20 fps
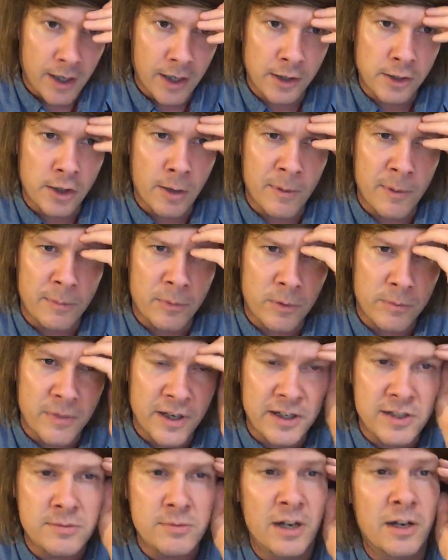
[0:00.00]
Comic Book
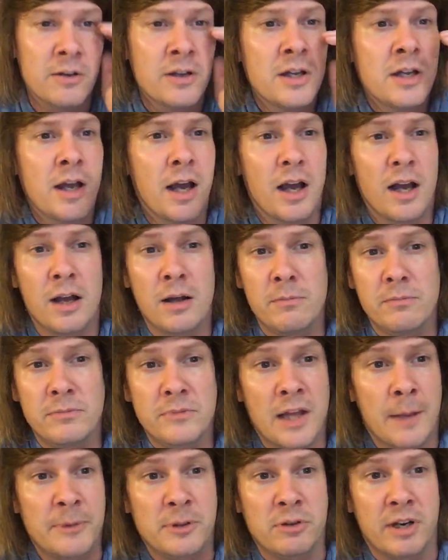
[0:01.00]
Man as well.
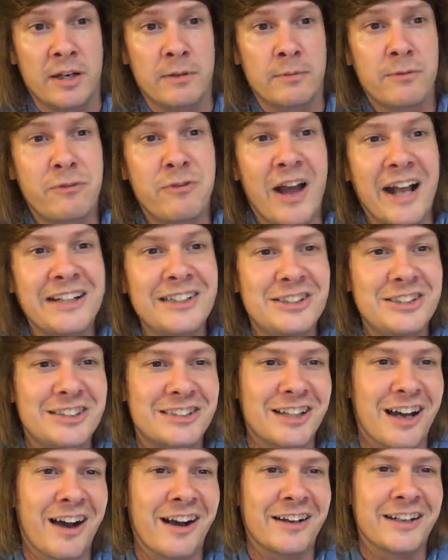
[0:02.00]
That'd be great. Thank you,
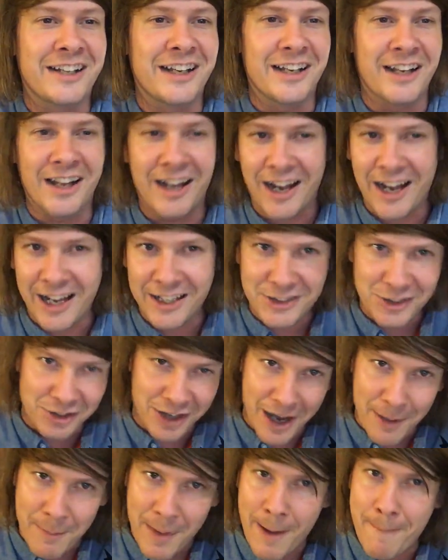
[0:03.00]
Star Killer. I
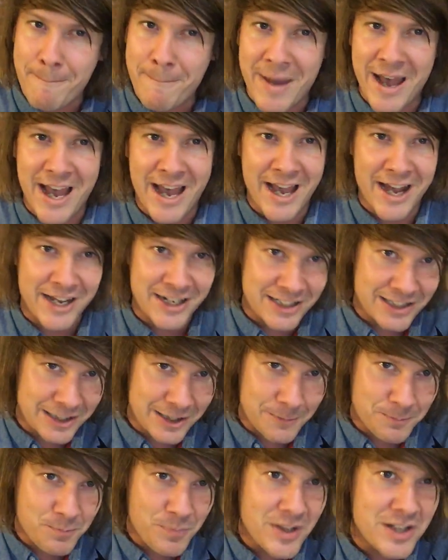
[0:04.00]
tried my
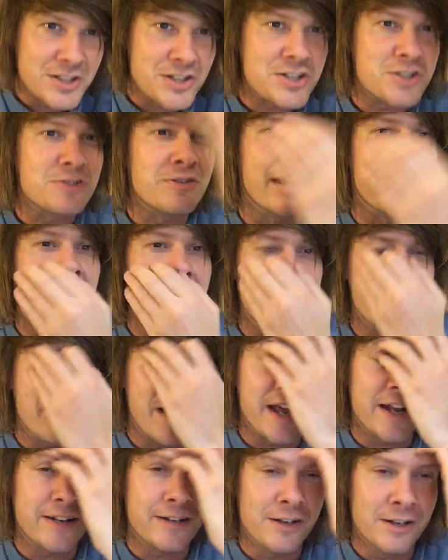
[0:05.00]
best. Straight out
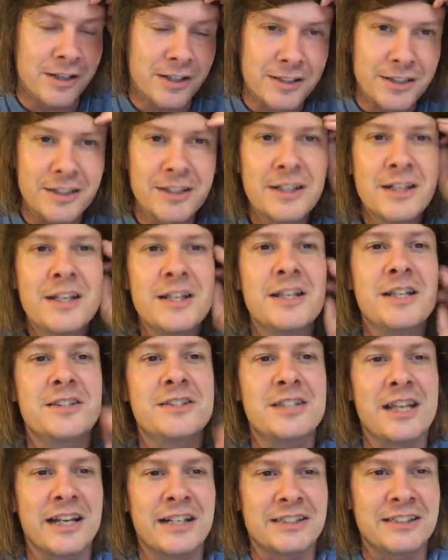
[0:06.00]
bed look
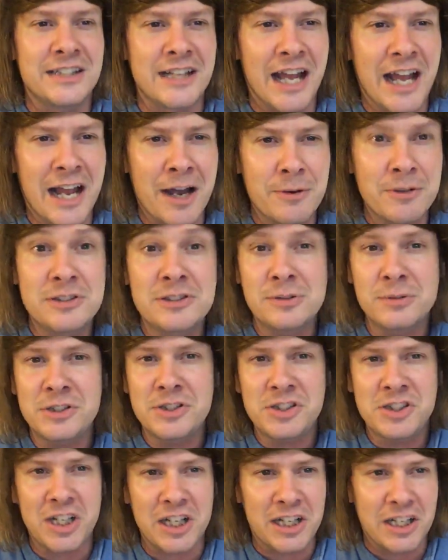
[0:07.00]
that takes an hour to
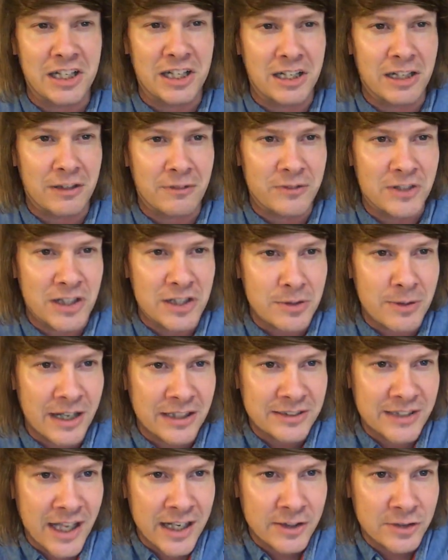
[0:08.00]
achieve. Did you
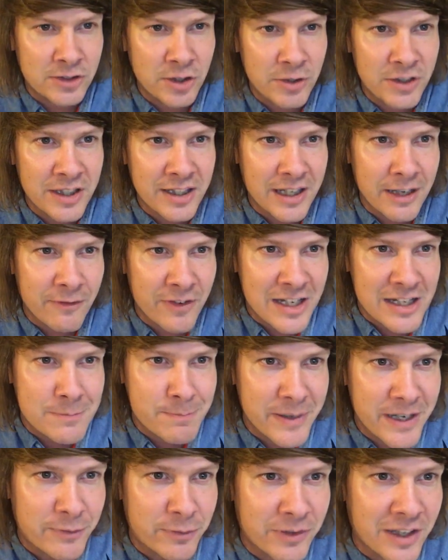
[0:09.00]
ask Alan Tudyk if he has
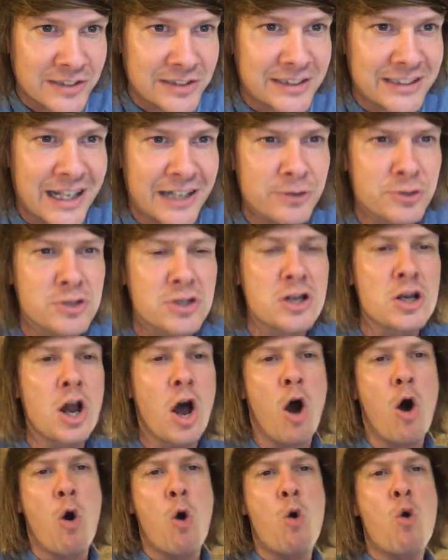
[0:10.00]
beef with Anthony Daniels?
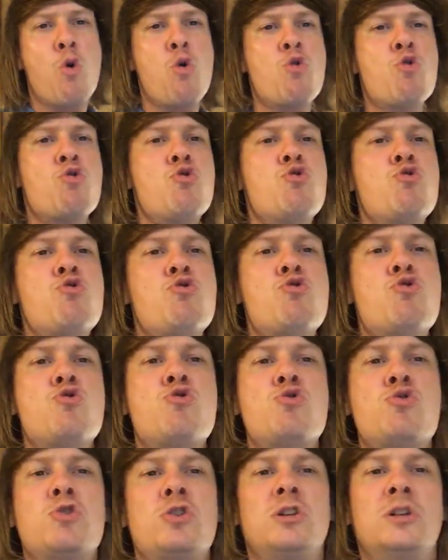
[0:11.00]

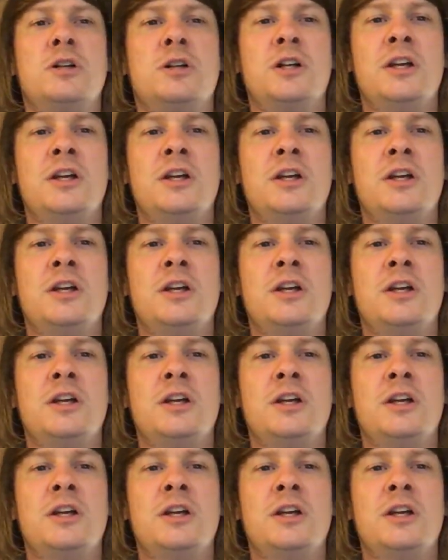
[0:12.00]
LOL.